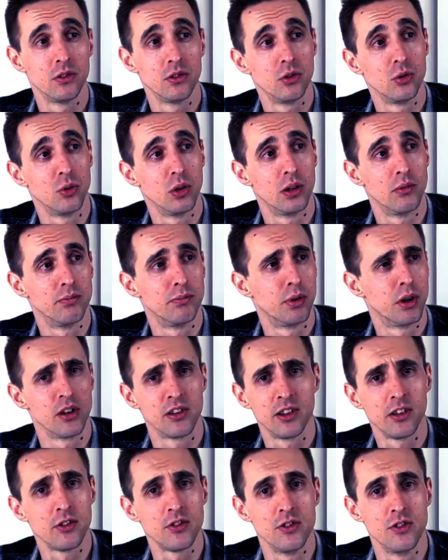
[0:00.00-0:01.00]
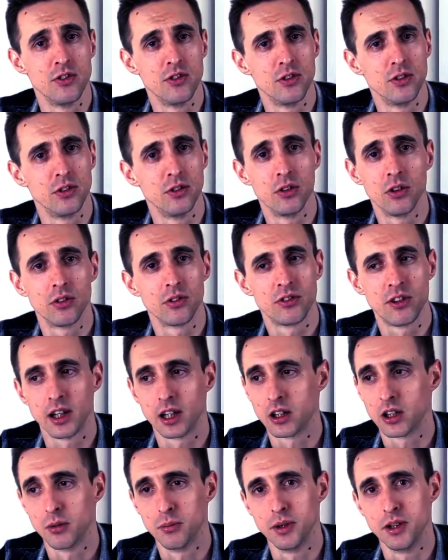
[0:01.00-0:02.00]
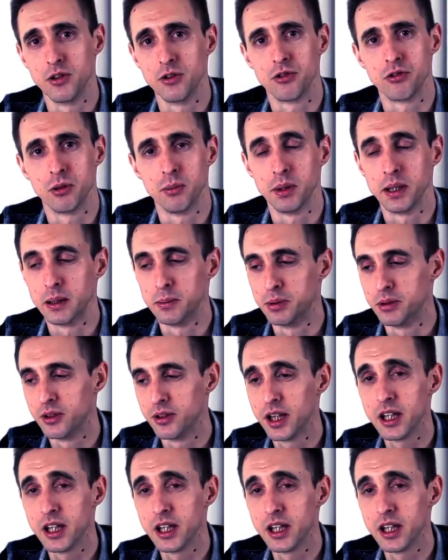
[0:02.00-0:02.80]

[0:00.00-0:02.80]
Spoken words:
who are politicians and not telecom industry people,